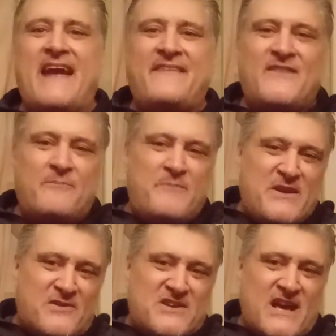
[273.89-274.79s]
and the
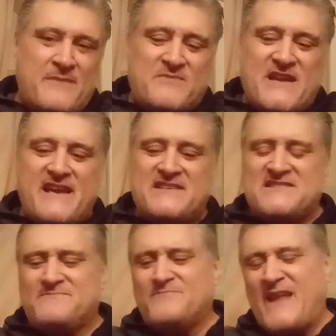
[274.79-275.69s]
beer type
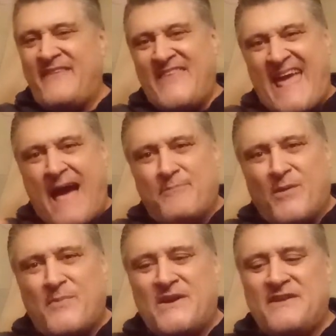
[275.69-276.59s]
taste and the
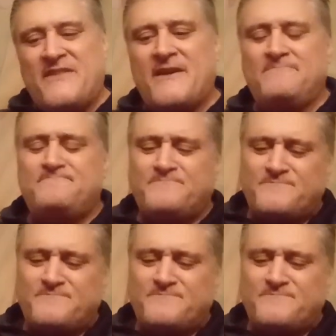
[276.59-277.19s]
apple put in there,